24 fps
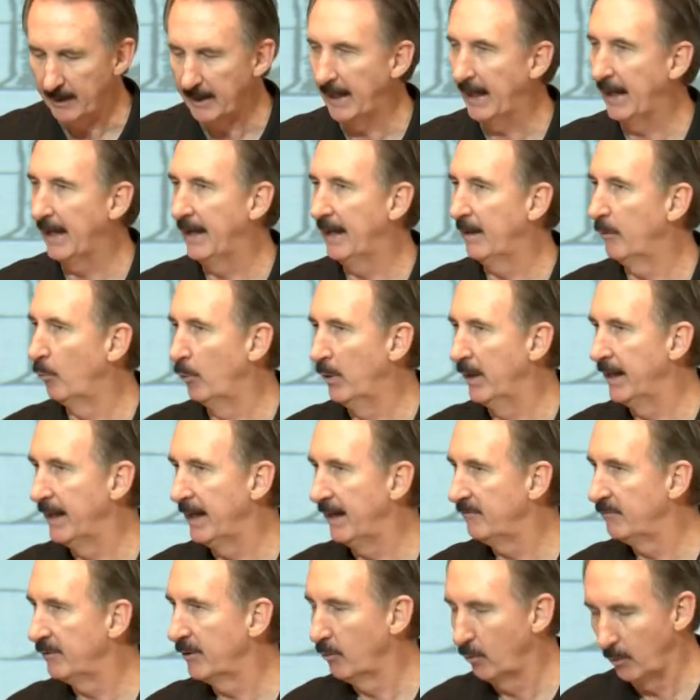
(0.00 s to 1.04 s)
and win
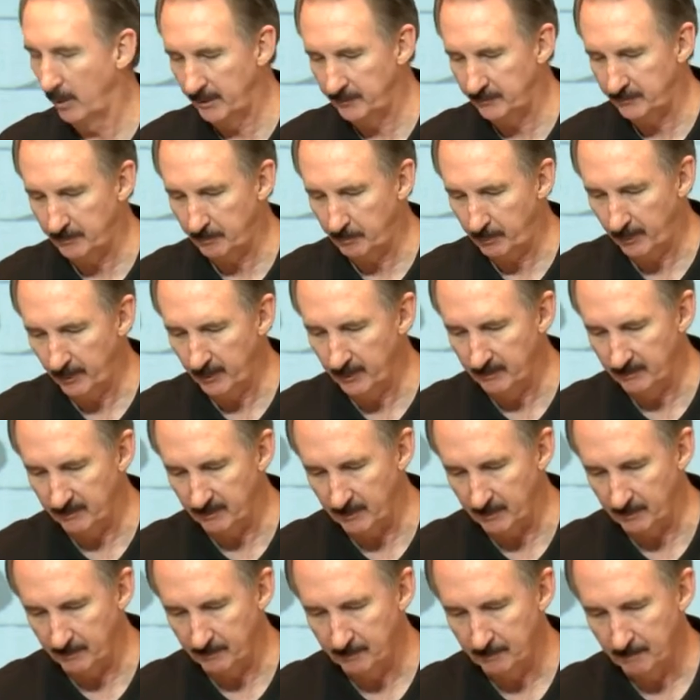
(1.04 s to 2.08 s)
everyone's
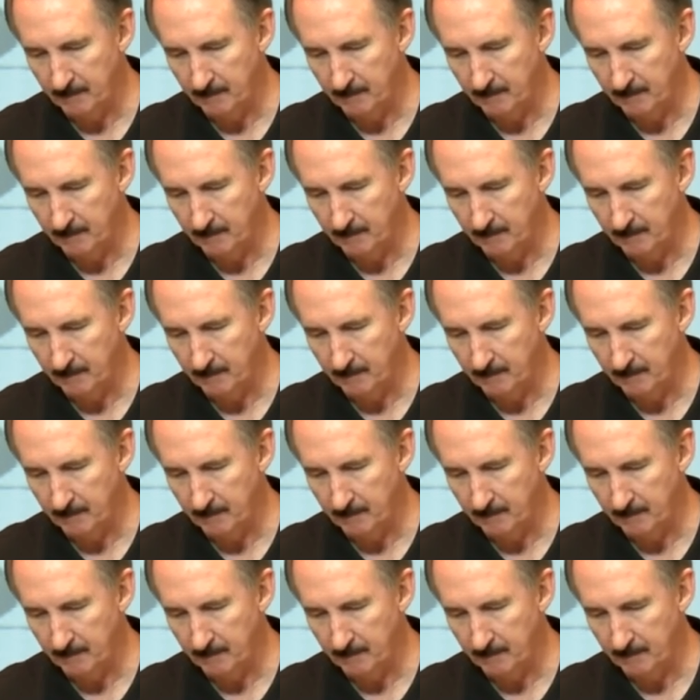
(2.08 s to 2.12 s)
approval.